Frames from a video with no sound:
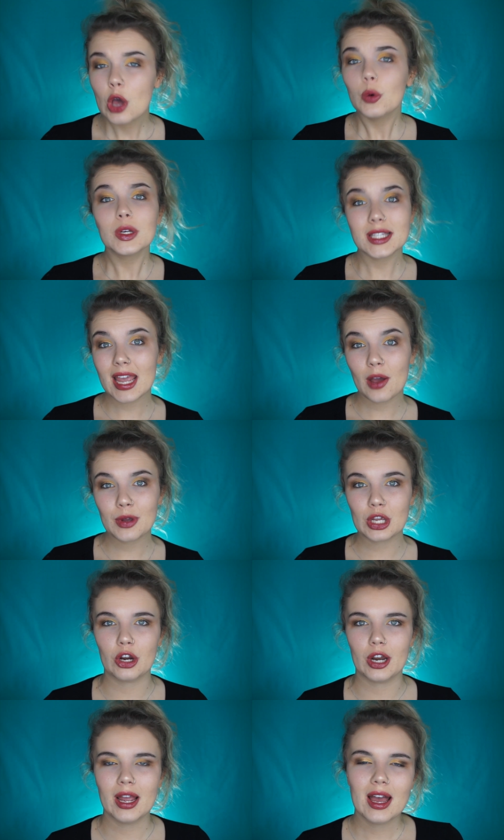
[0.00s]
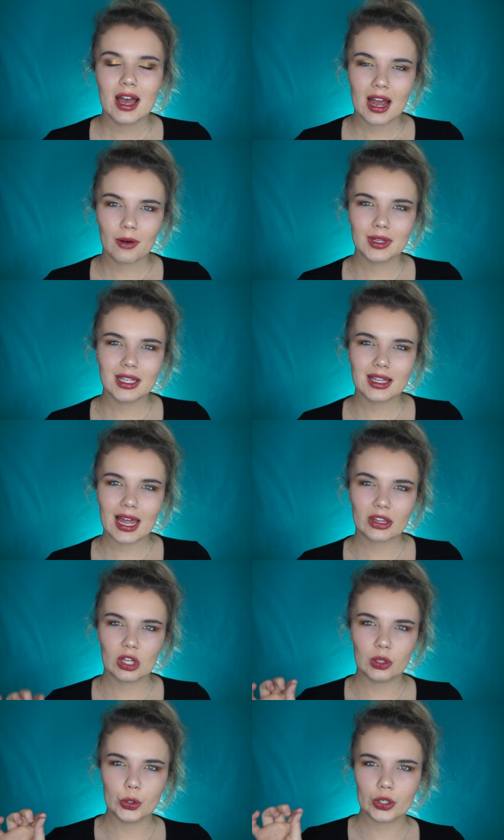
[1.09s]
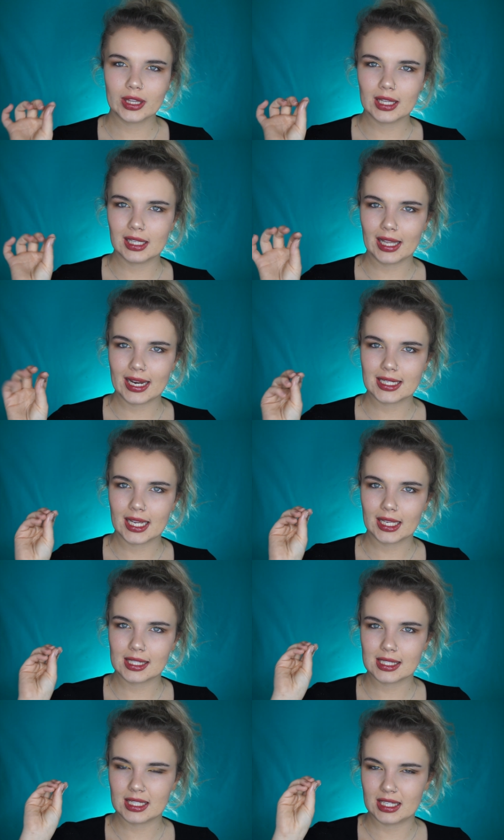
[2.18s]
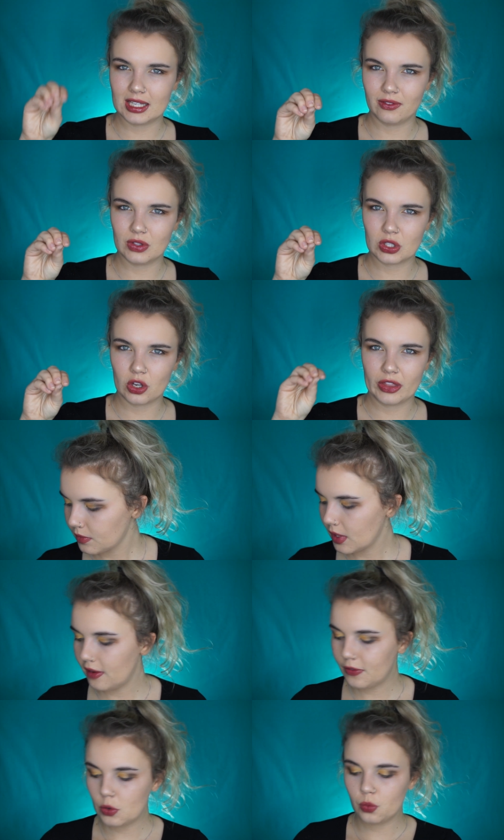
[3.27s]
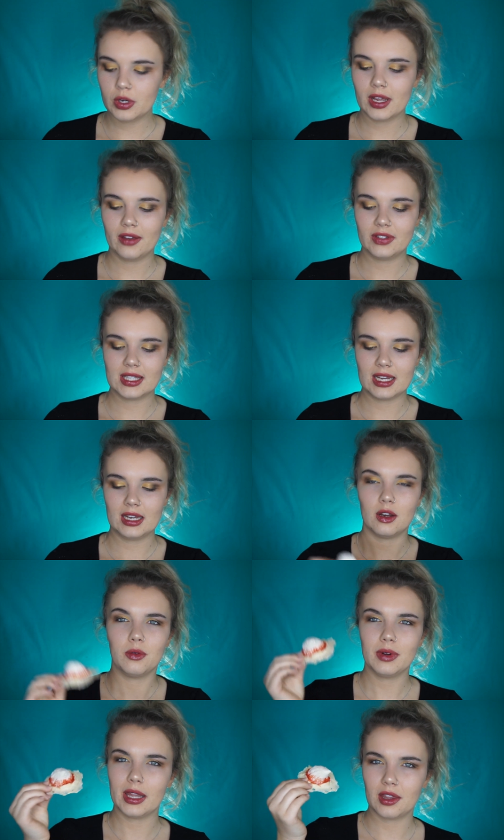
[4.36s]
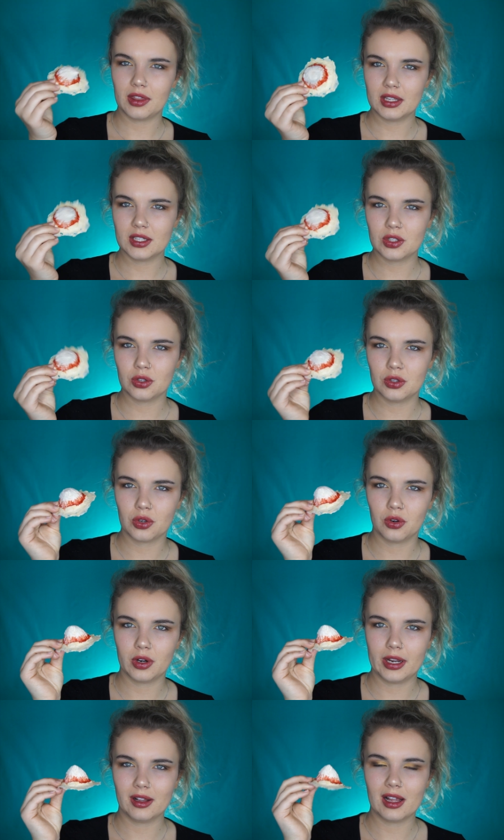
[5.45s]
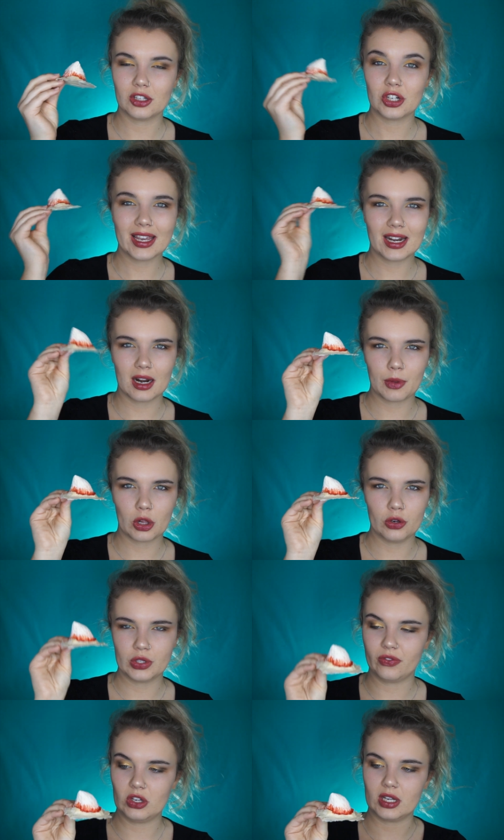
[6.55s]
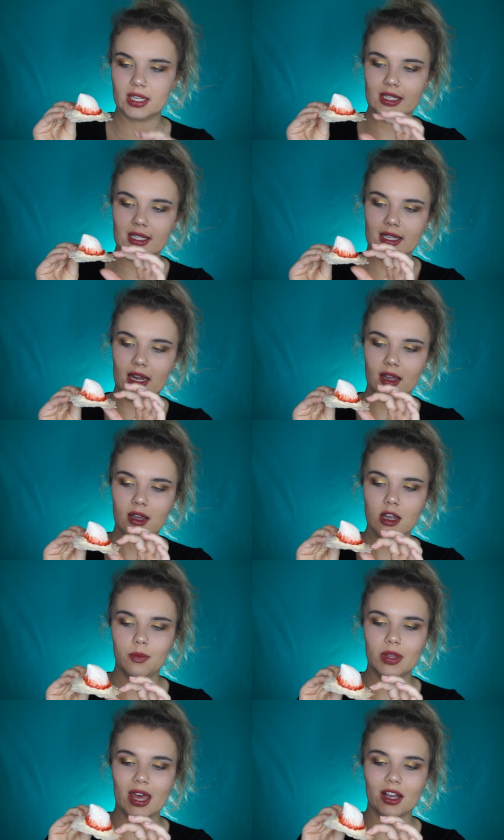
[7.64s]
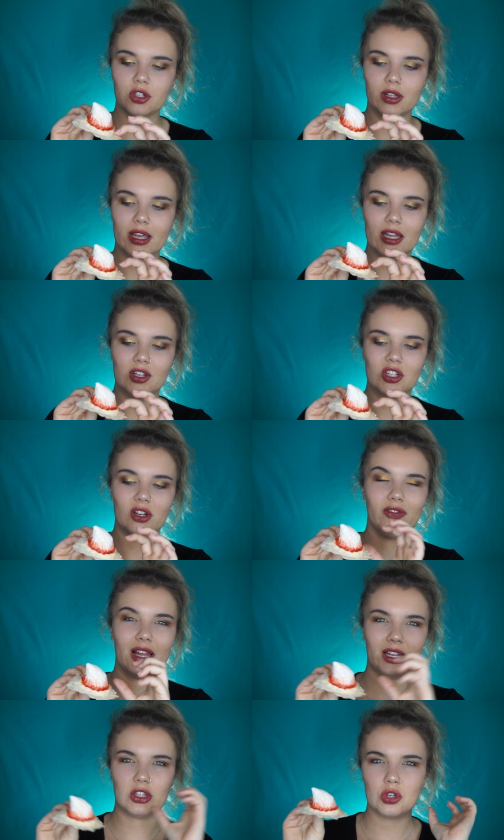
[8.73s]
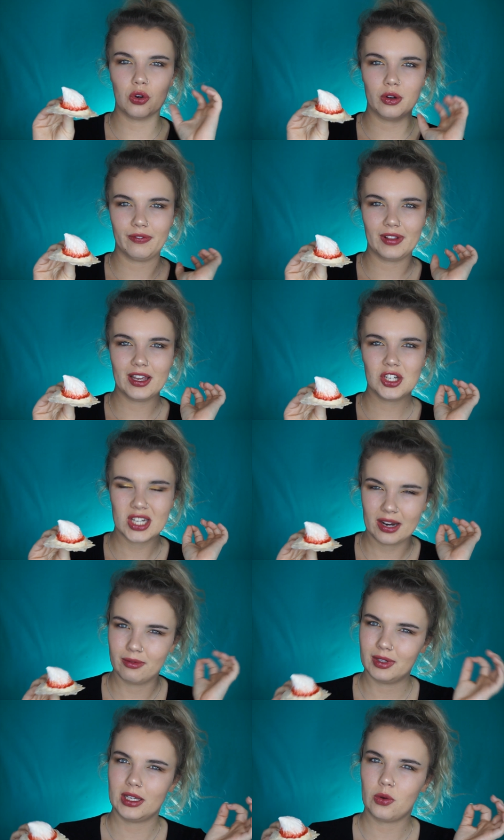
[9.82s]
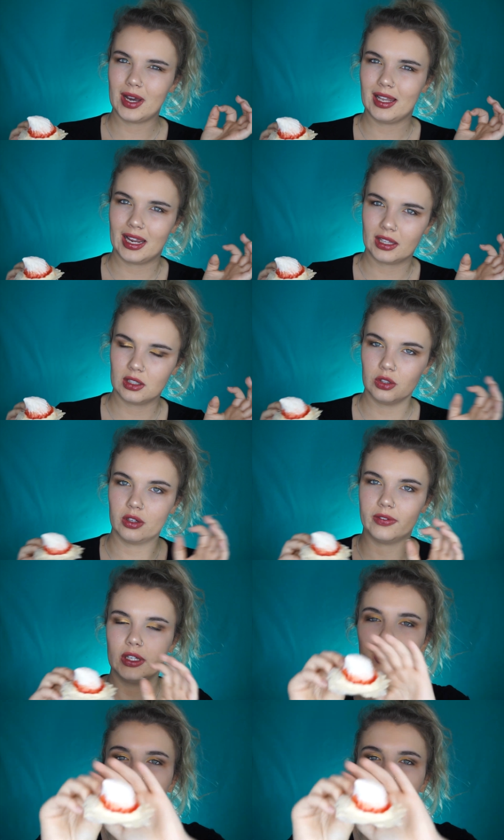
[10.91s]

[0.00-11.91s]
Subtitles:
We'll see how we go. I really like the look that the latex gives on the... If you would have seen with this tutorial, I'll try and get it up close for you guys to see the actual edge of like the torn flesh. I really quite like the look of it.